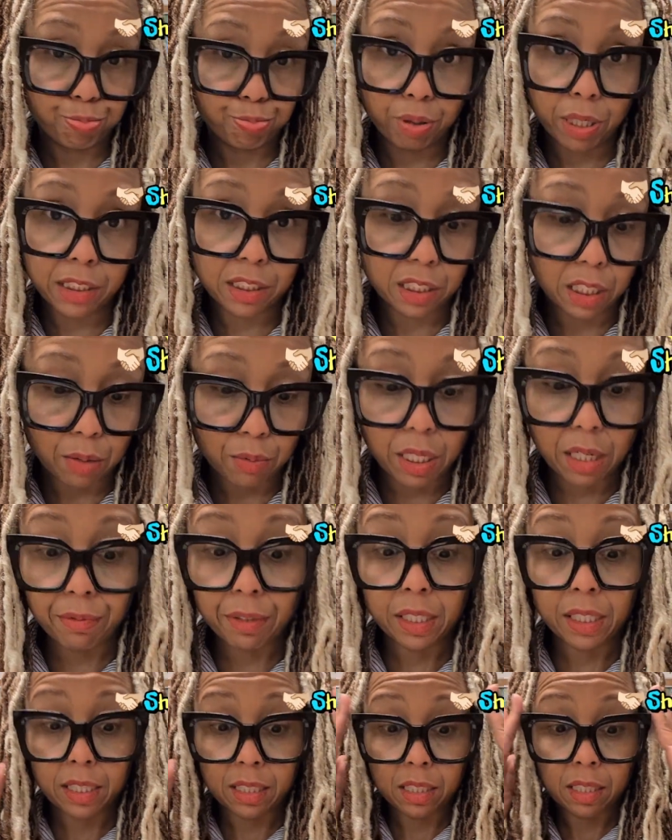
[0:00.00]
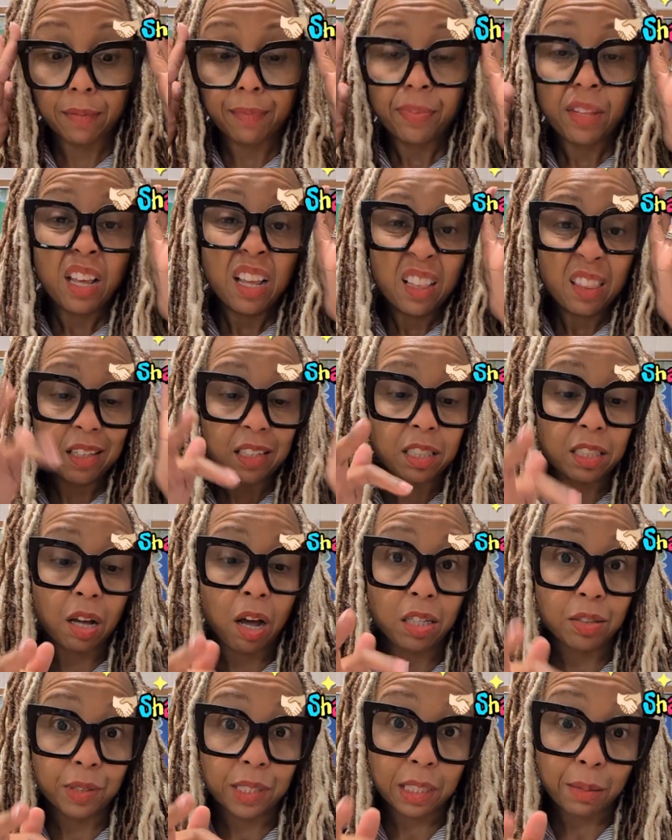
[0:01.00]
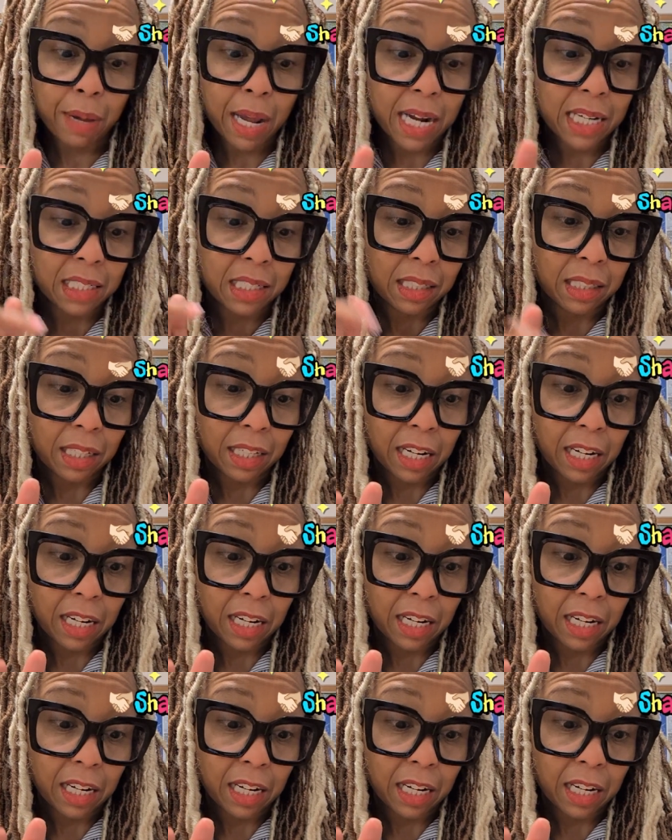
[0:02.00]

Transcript: breadstick, whatever it is. The sauce was amazing.